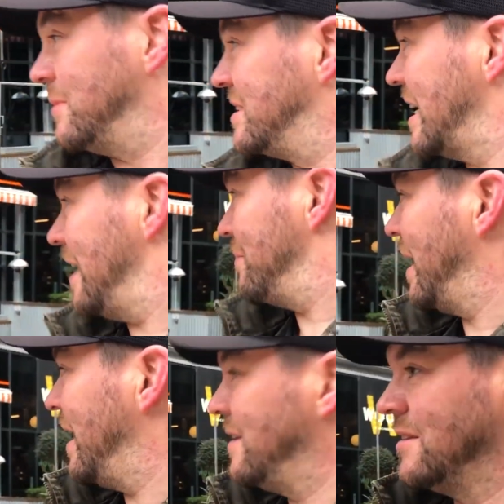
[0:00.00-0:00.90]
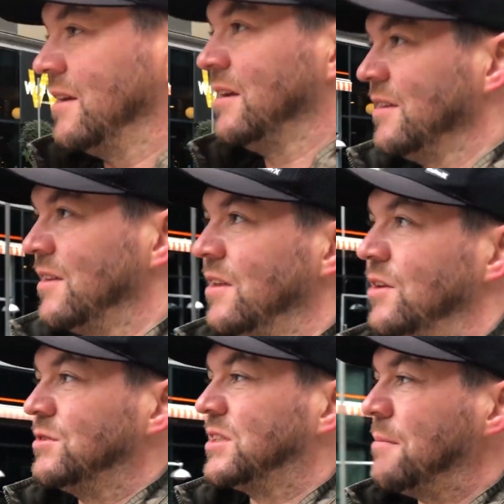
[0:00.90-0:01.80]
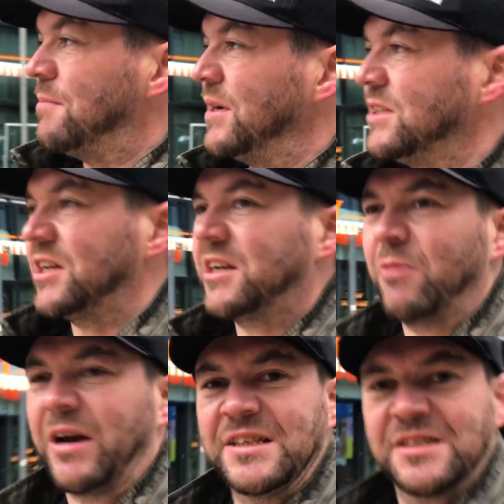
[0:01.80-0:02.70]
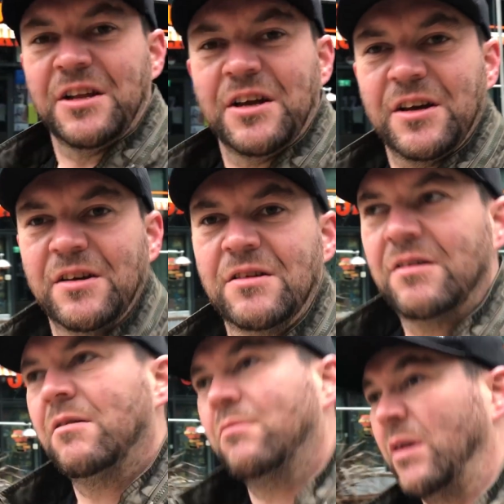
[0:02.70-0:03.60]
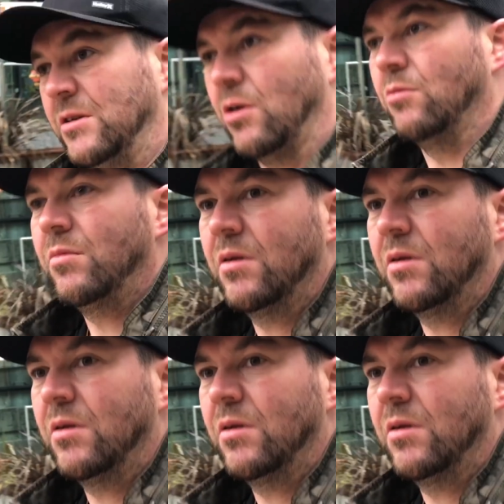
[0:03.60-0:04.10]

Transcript: me, telling me they do 10p chicken wings in there. When it's open.